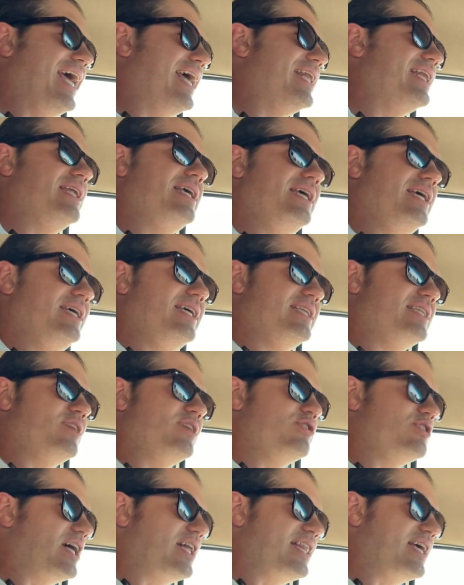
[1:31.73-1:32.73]
And
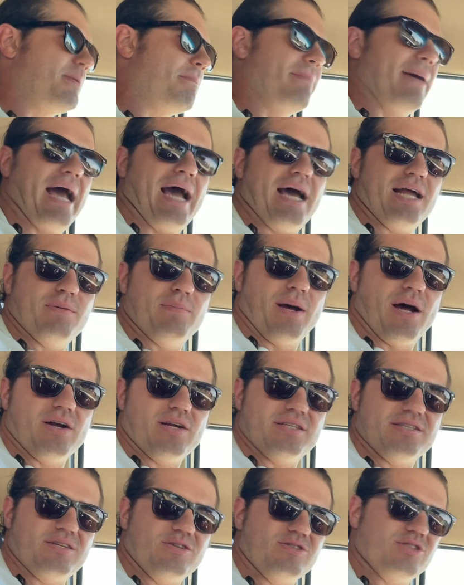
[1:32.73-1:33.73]
there's nothing bad about
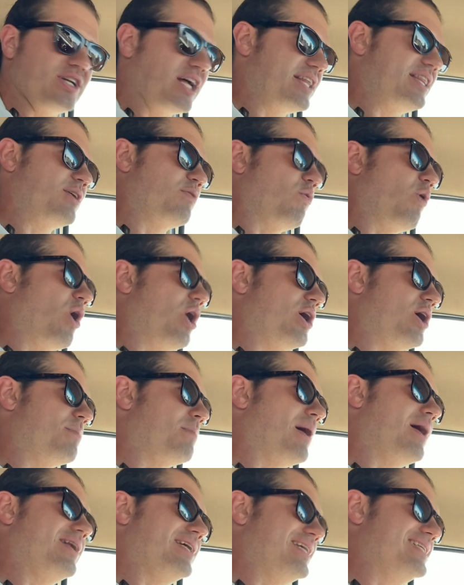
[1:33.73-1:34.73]
it. There's nothing wrong
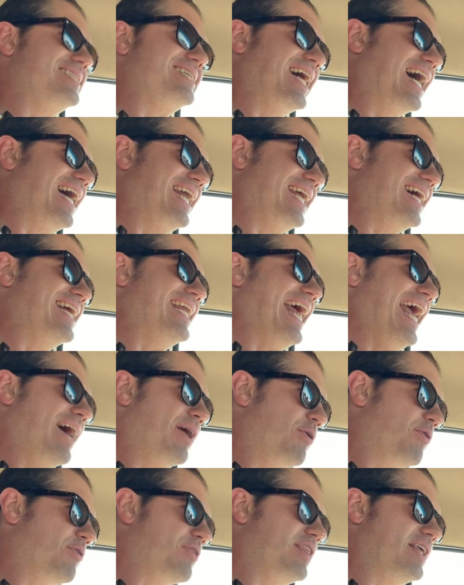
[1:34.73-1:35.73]
about it. It's not
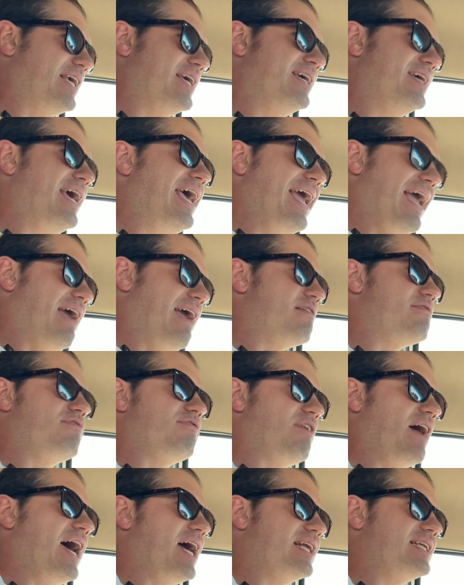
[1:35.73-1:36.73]
unhealthy. In
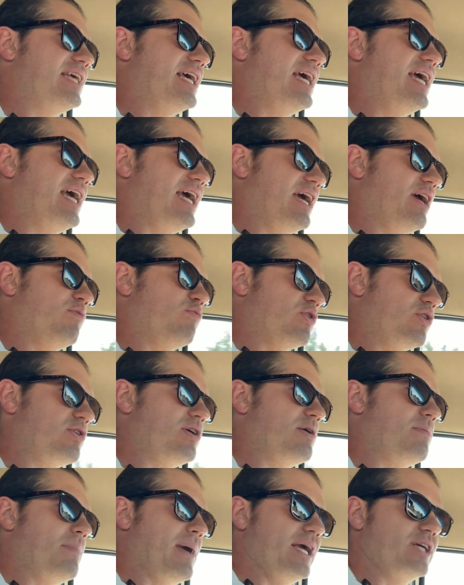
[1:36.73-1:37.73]
fact, it
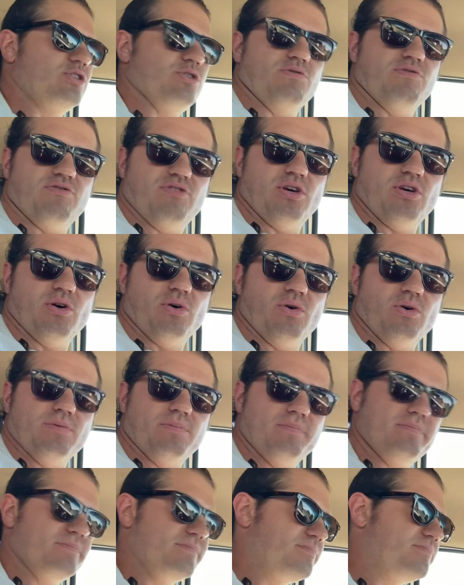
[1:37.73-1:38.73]
really makes you feel
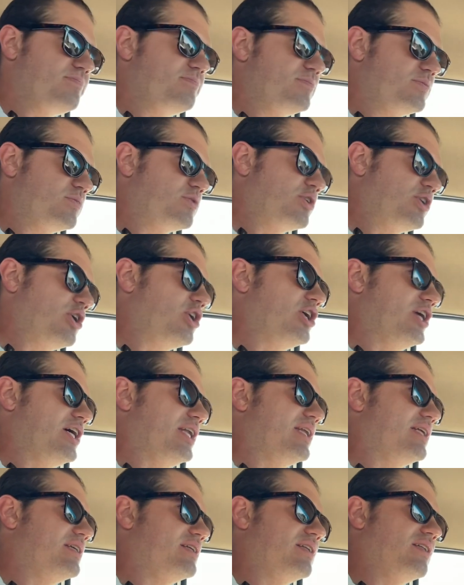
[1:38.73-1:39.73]

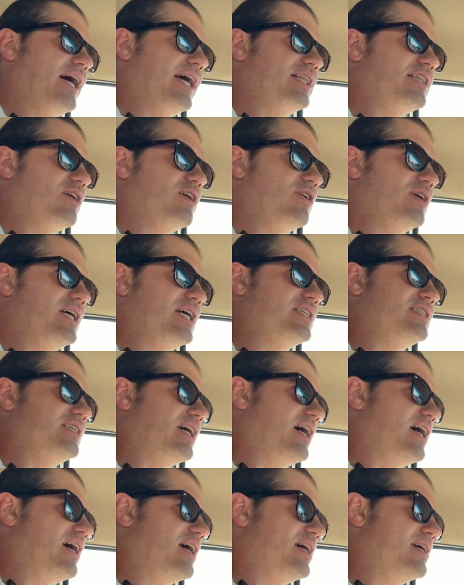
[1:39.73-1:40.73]
good. Like there's
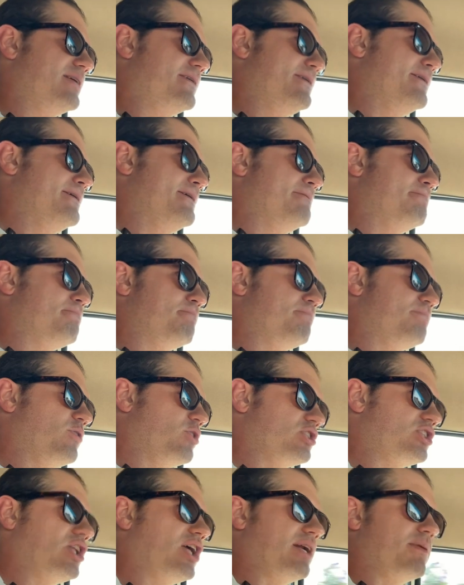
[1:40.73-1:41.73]
a
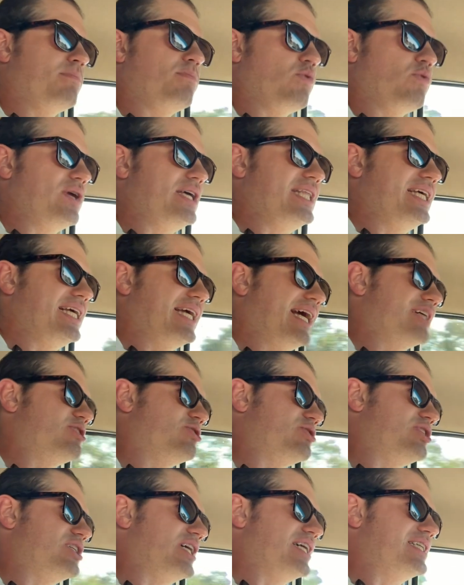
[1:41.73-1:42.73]
lot of breathing
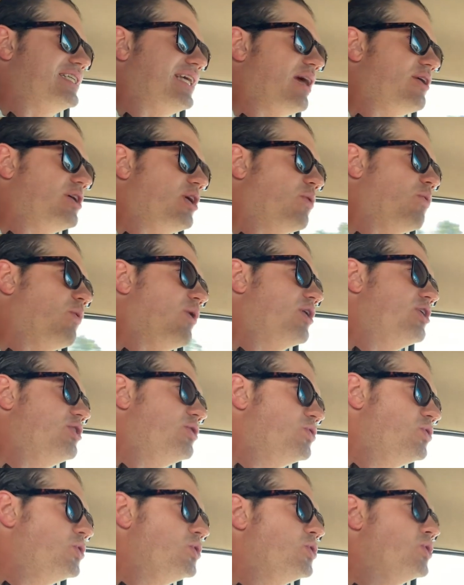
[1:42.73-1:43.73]
exercise out there where you